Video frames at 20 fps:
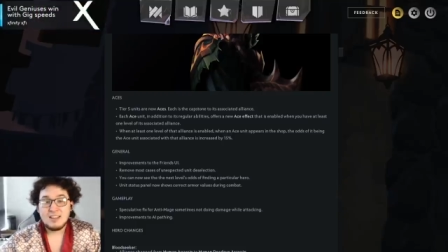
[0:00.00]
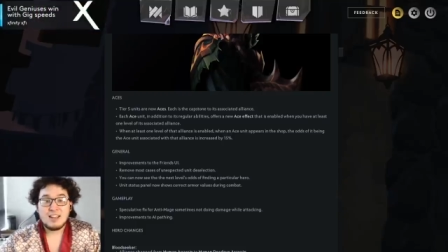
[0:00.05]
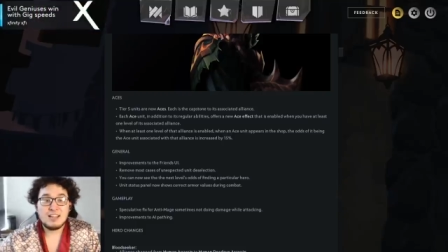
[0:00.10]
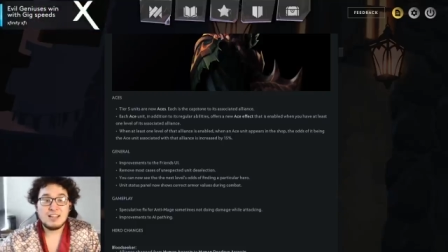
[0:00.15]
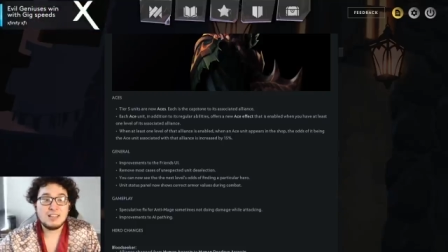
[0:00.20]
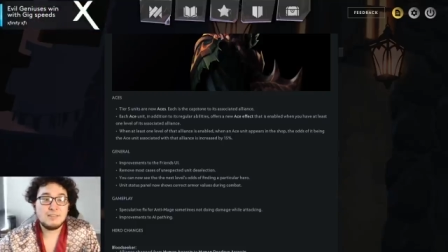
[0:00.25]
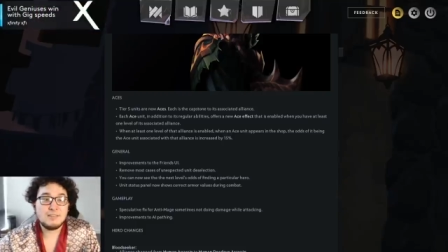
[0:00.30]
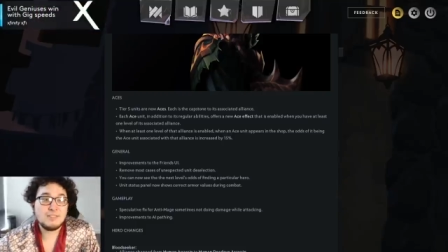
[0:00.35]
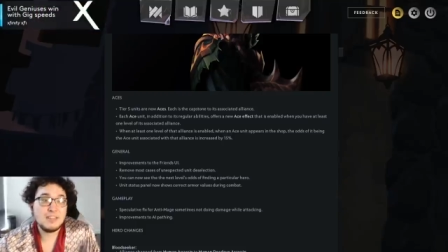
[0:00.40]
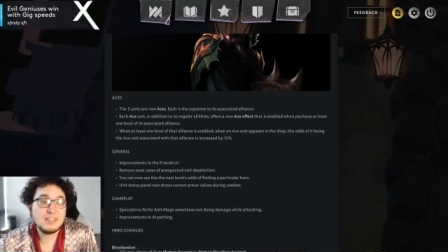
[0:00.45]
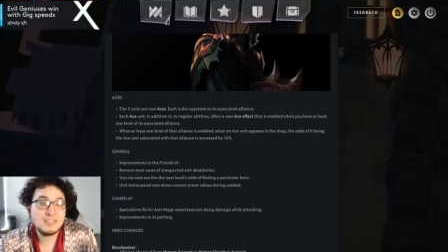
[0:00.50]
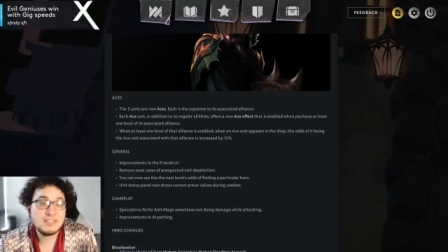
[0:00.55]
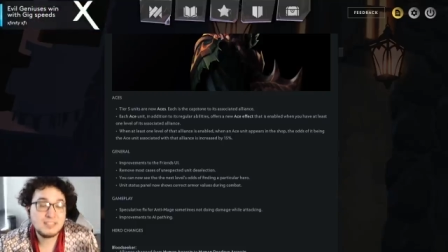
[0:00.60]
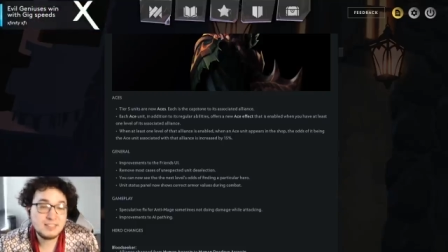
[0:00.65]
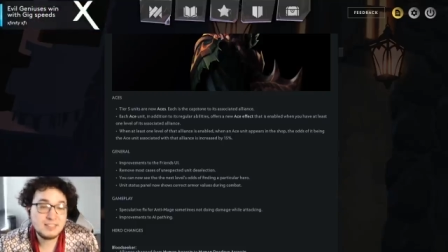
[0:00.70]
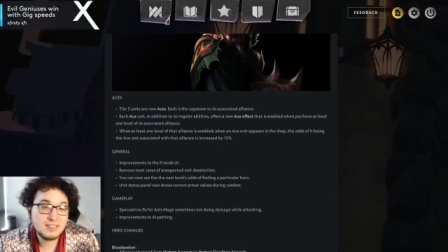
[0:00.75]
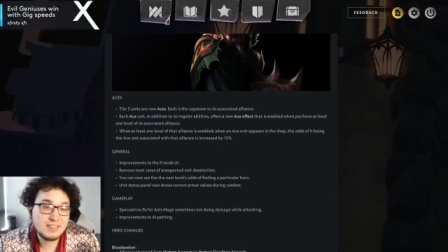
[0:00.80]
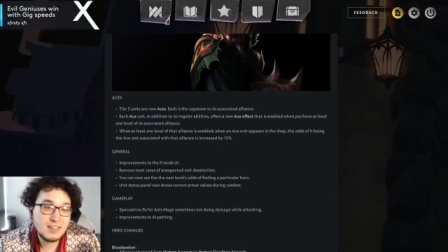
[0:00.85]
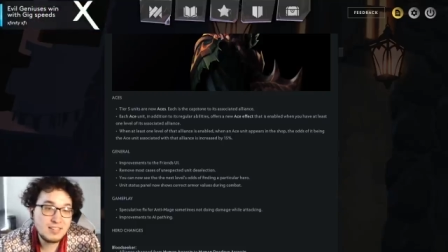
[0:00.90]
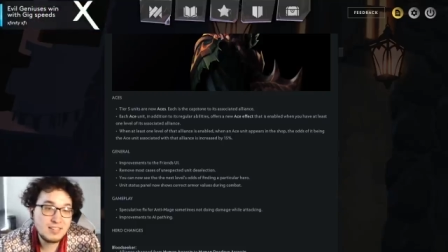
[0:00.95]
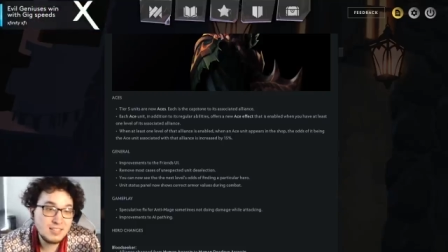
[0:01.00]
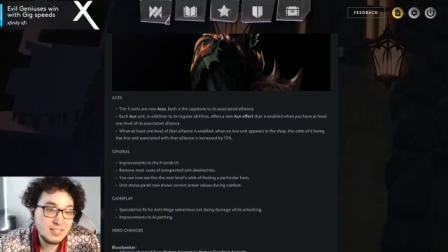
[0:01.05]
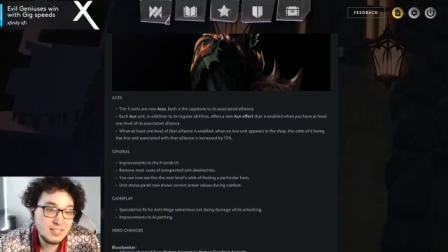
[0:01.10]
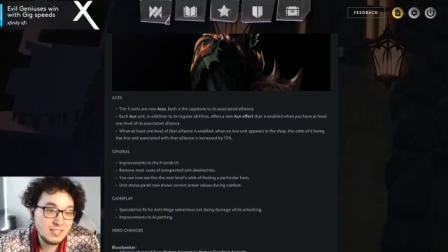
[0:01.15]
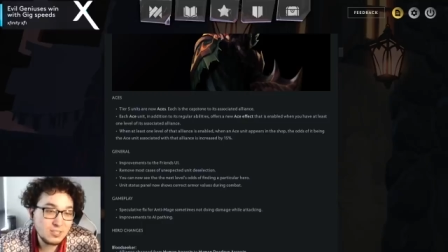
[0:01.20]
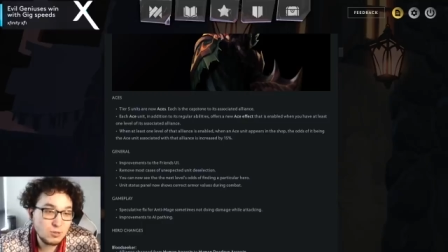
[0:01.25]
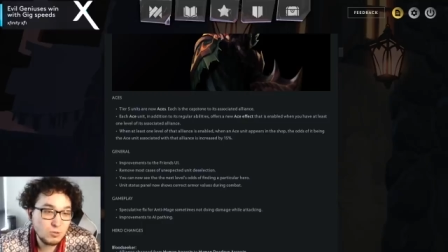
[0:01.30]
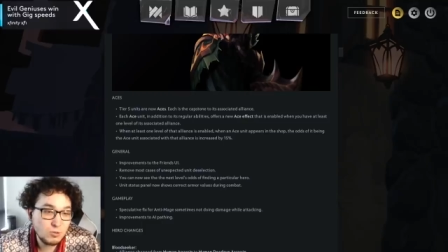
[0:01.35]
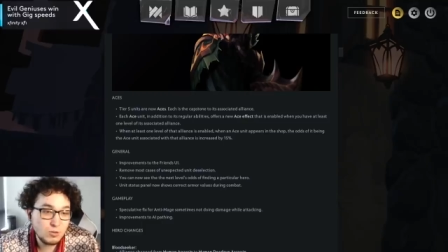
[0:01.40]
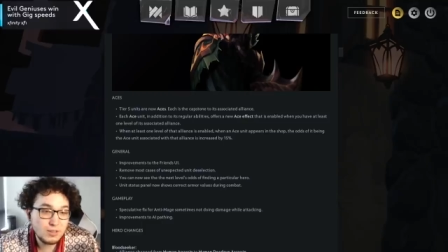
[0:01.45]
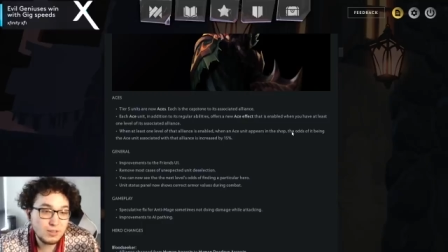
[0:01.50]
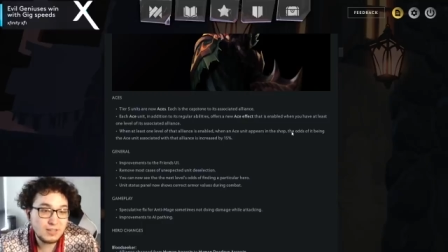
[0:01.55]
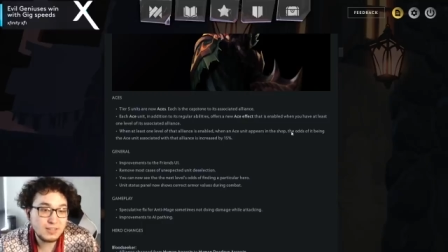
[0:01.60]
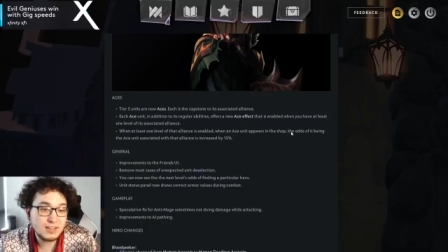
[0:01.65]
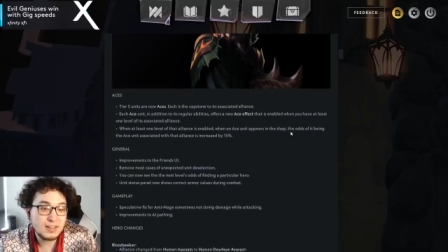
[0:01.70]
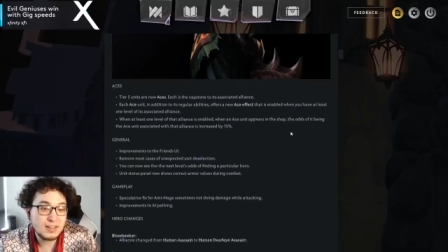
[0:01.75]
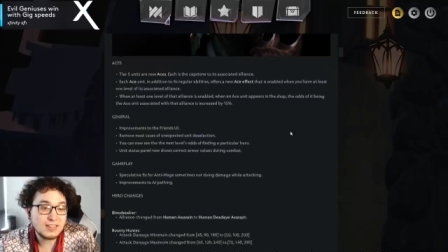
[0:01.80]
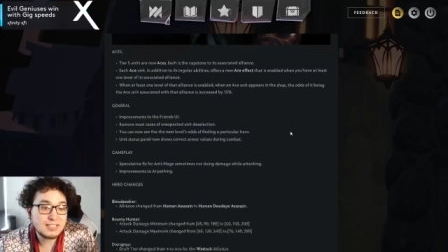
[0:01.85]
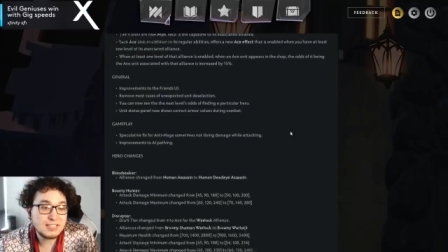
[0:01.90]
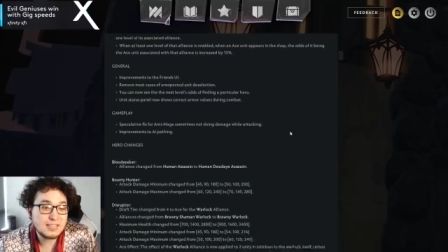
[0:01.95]
I love the idea. I think it's cool in
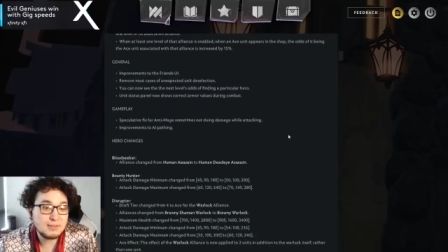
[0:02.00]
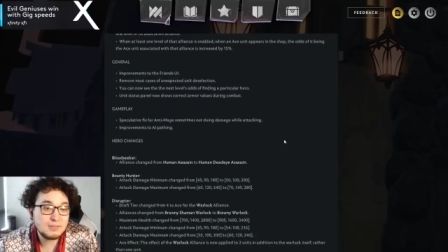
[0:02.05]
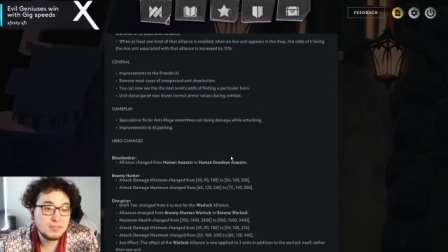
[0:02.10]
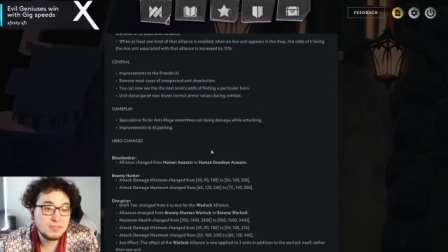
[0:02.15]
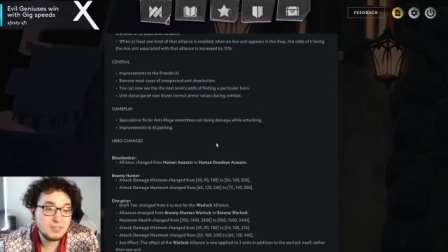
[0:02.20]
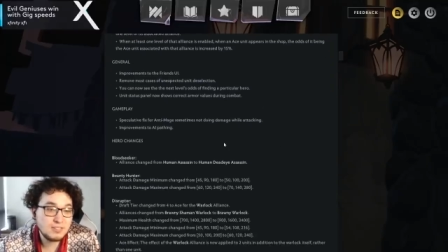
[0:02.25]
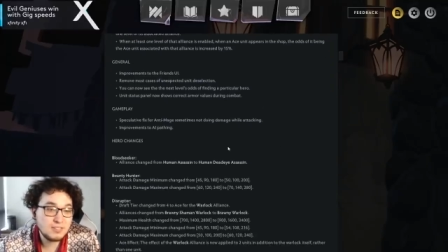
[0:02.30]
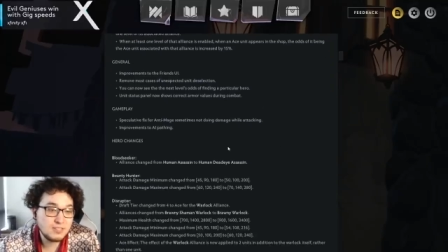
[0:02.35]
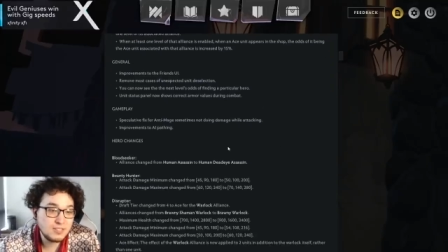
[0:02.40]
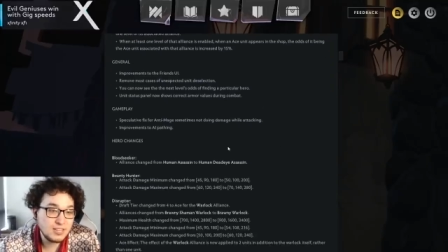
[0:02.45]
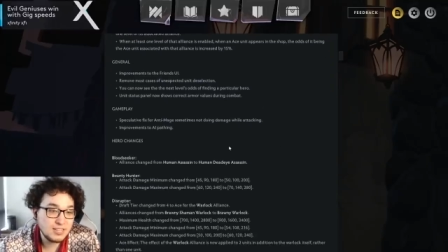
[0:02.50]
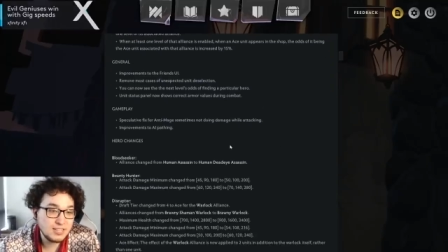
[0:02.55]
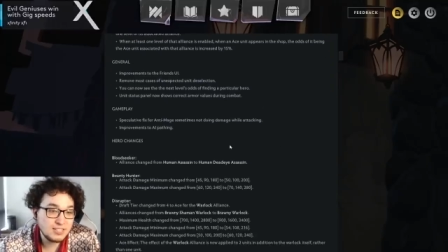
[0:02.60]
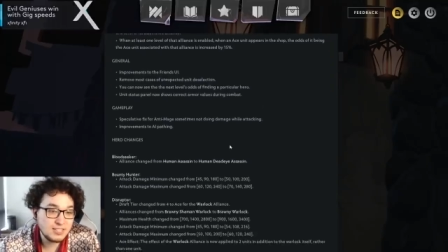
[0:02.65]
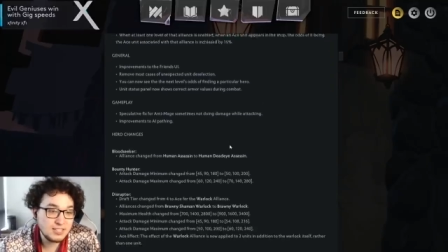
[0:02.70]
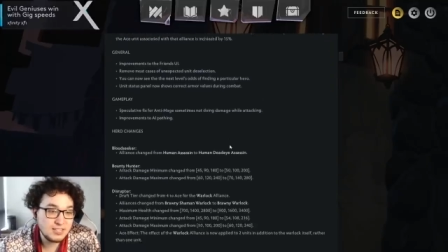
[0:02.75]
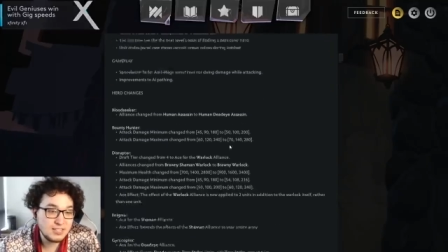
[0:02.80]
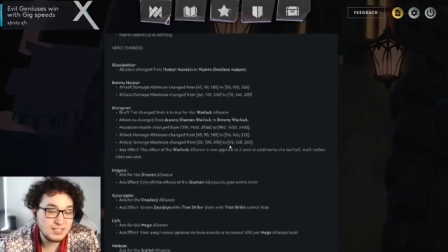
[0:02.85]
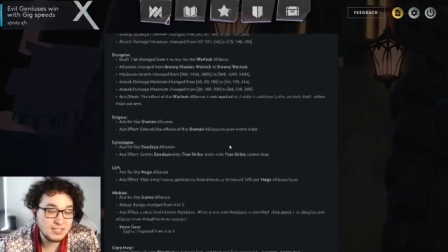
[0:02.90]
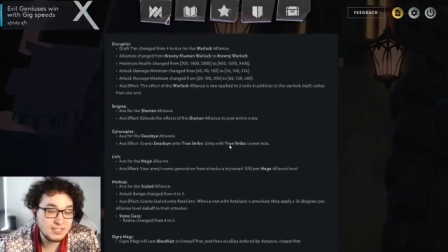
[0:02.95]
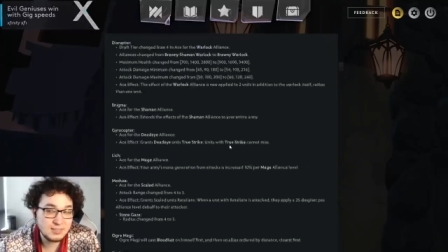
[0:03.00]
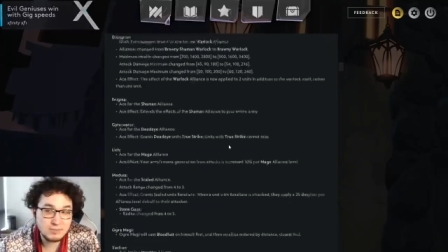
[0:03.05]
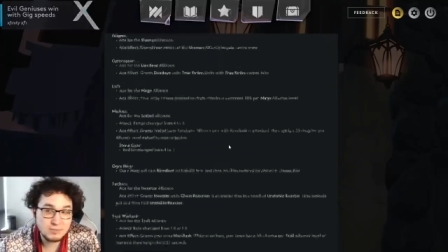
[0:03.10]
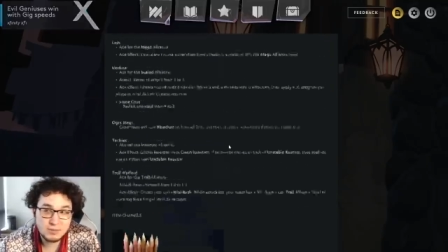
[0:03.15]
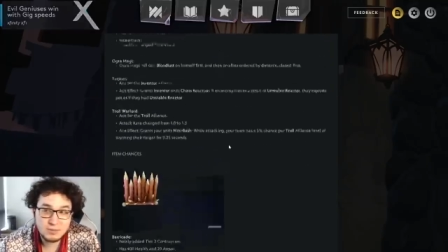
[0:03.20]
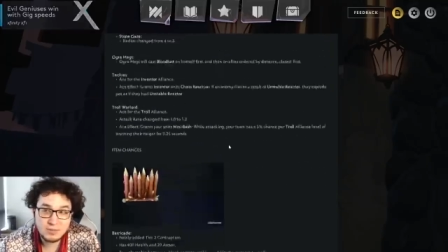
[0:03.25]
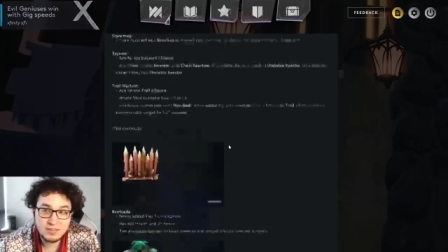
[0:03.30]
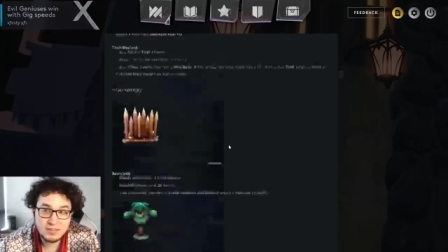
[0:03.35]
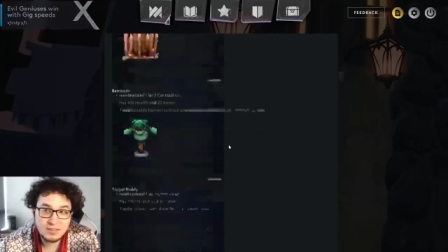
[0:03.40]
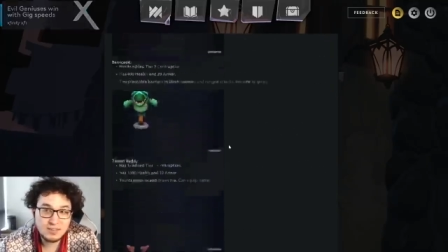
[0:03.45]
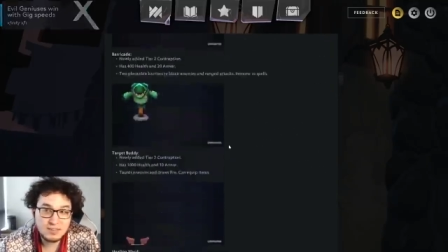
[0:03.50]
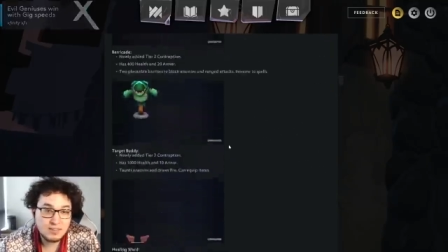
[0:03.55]
concepts. There's a chance it needs some tweaking.